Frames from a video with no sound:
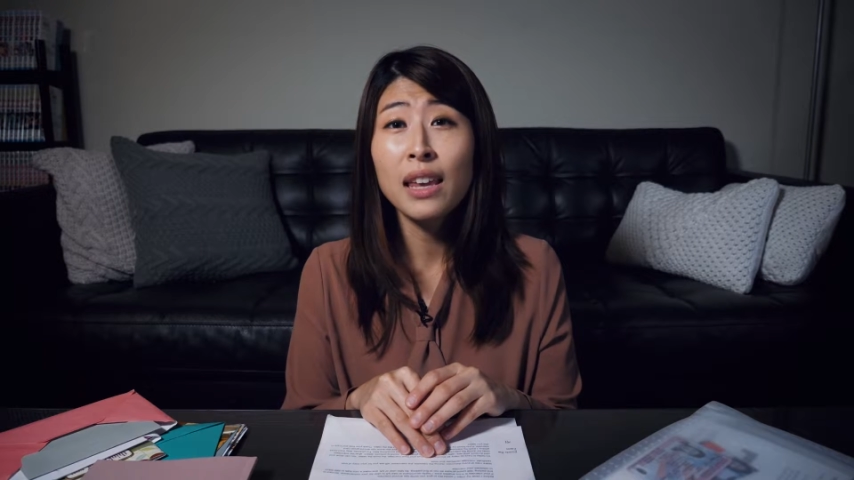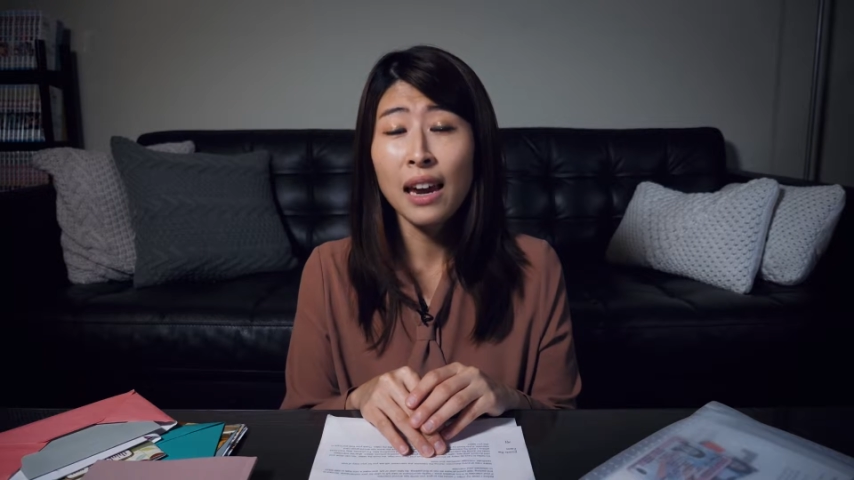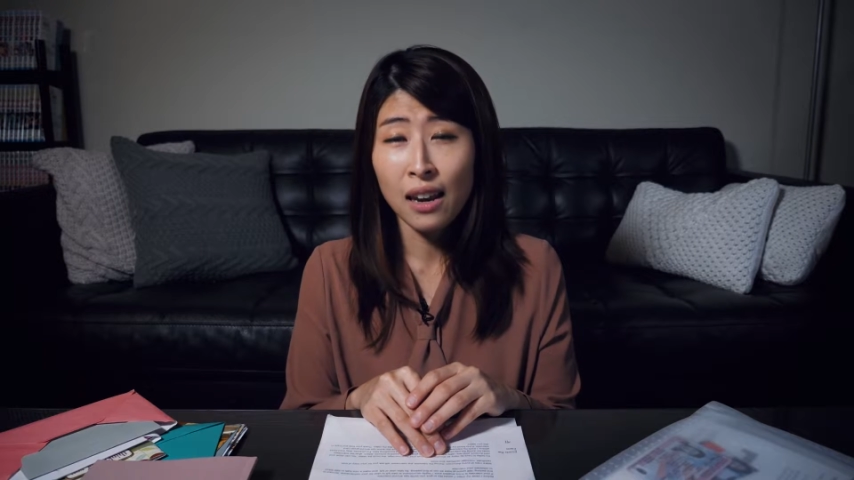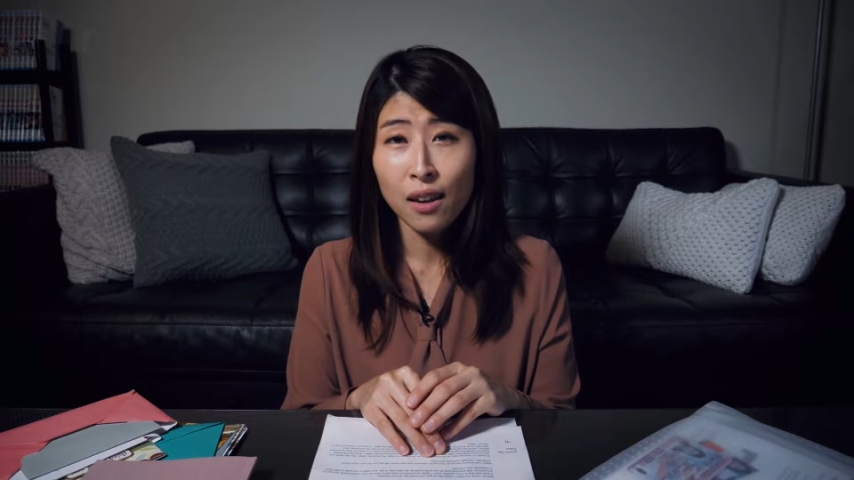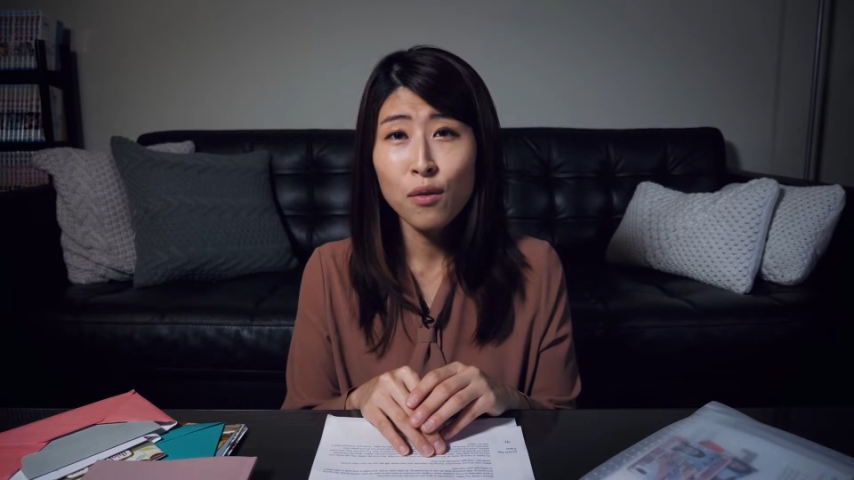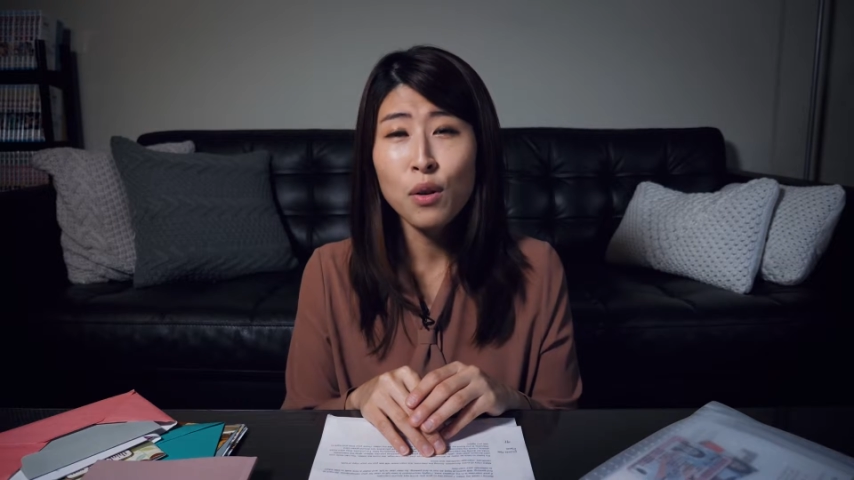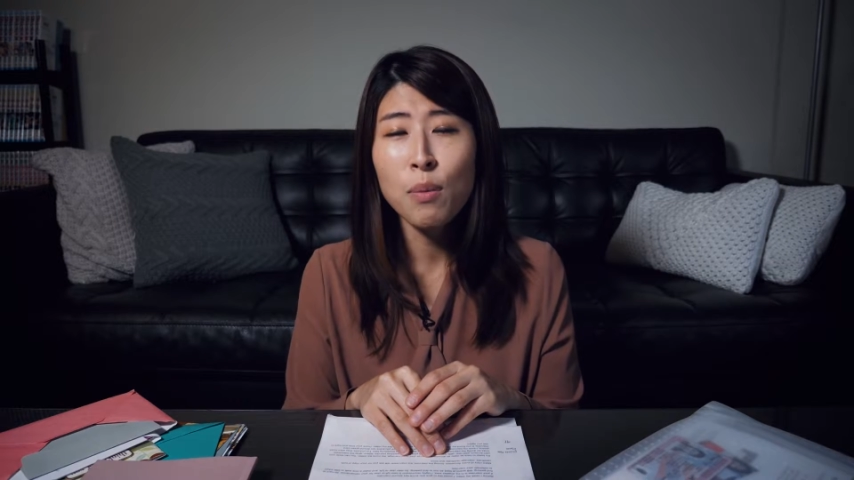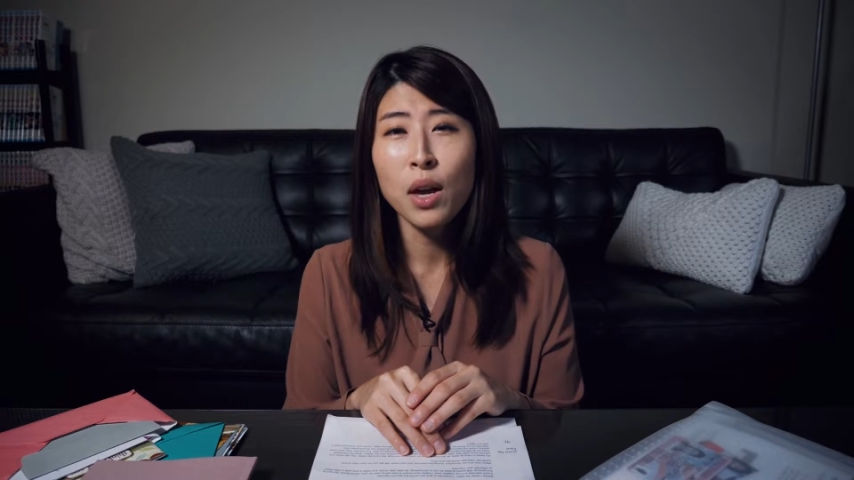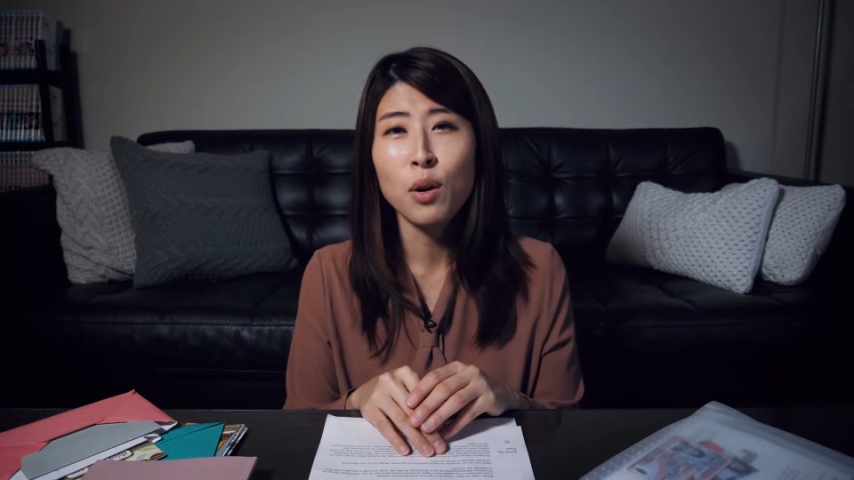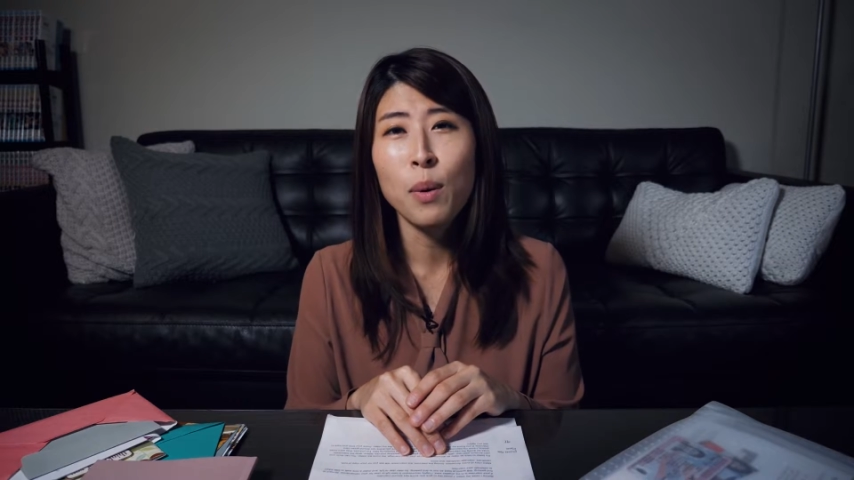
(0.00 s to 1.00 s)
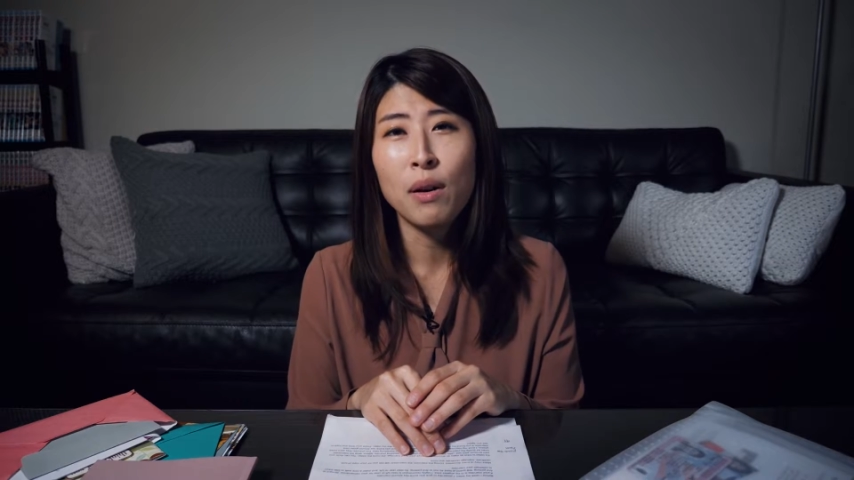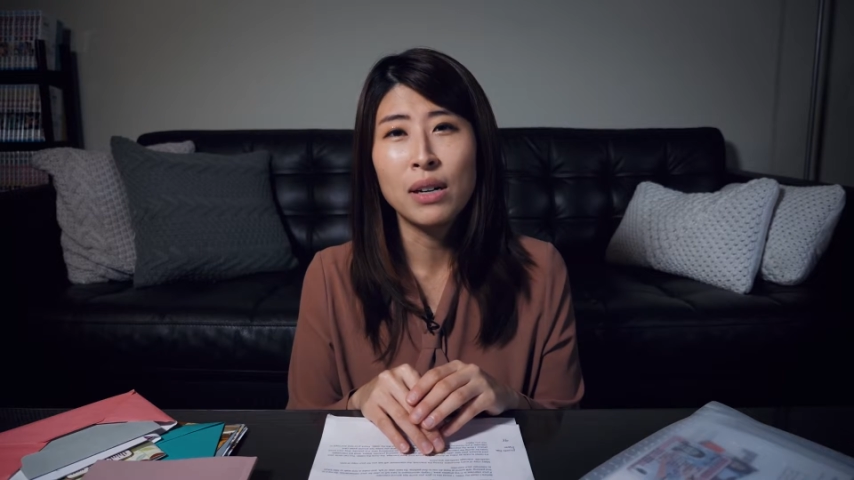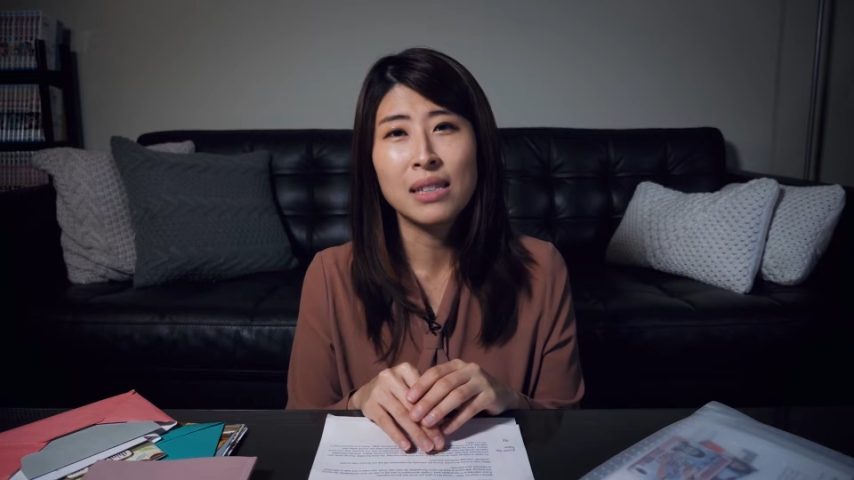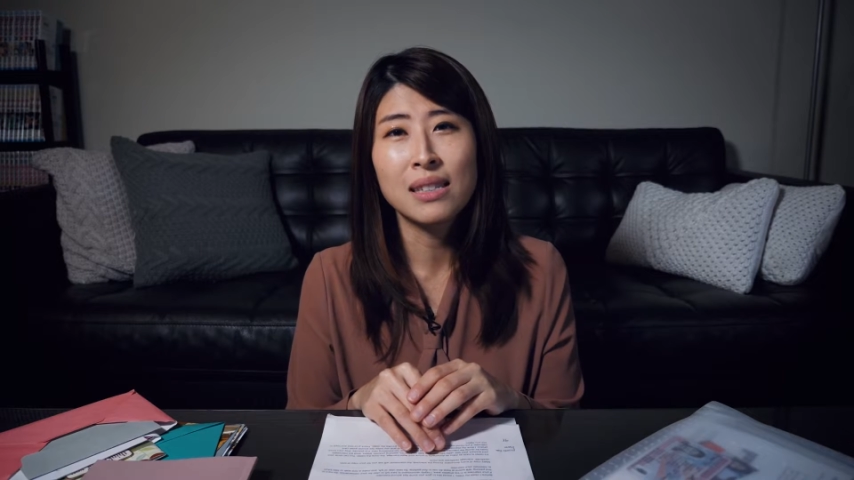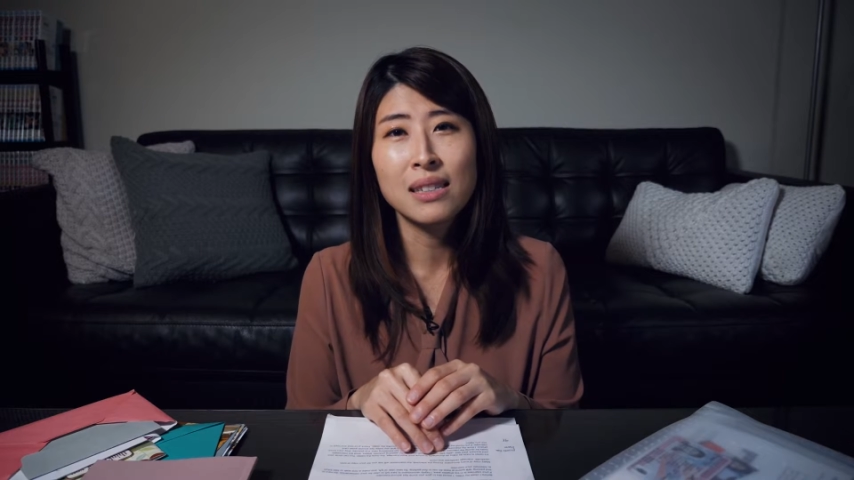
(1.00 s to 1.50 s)
getting from their
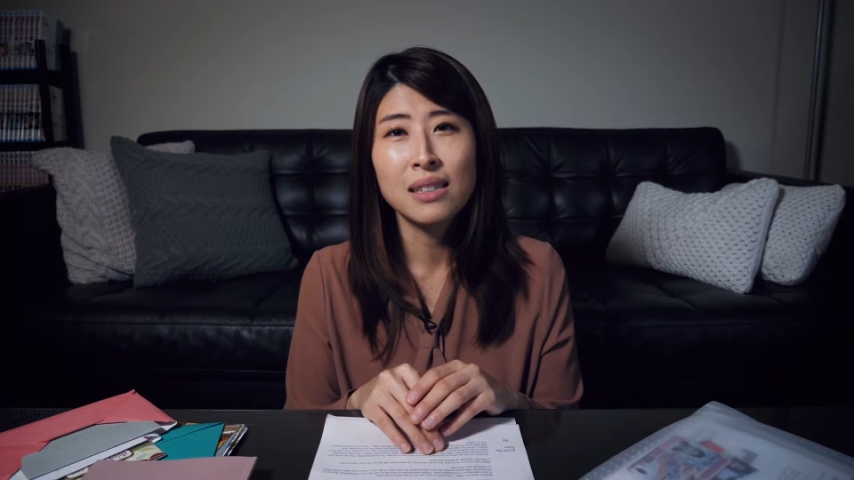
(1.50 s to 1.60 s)
parents.